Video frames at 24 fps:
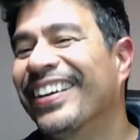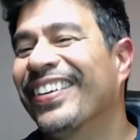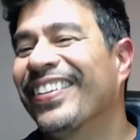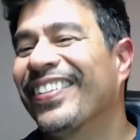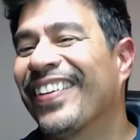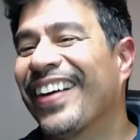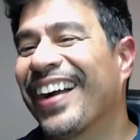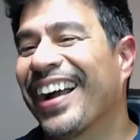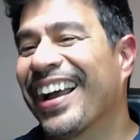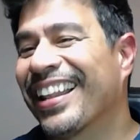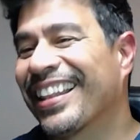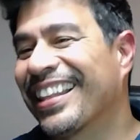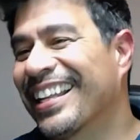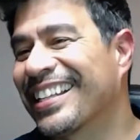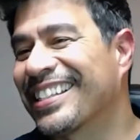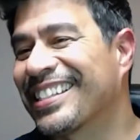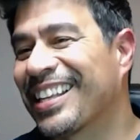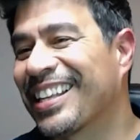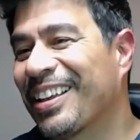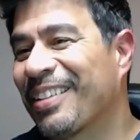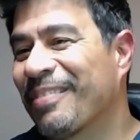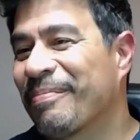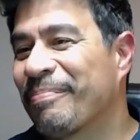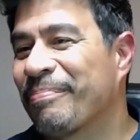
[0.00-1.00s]
right? That's
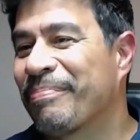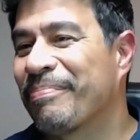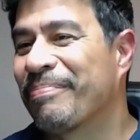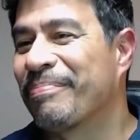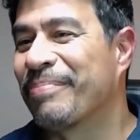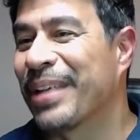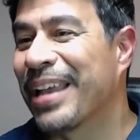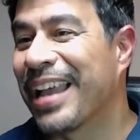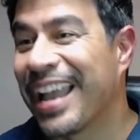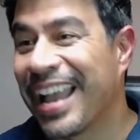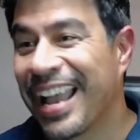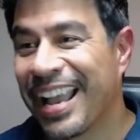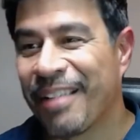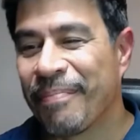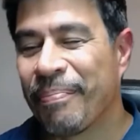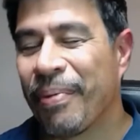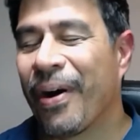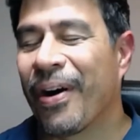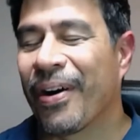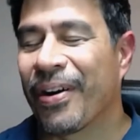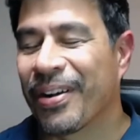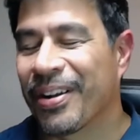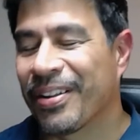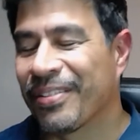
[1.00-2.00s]
a big
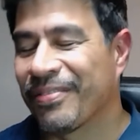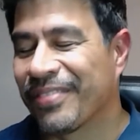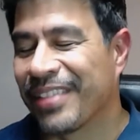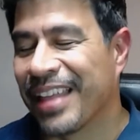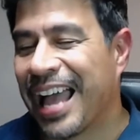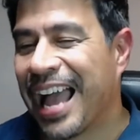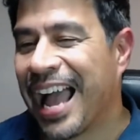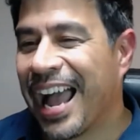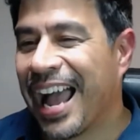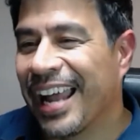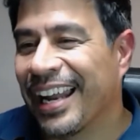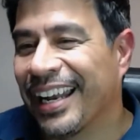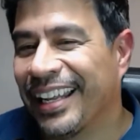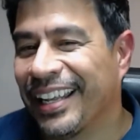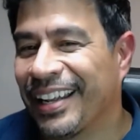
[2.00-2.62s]
part of that,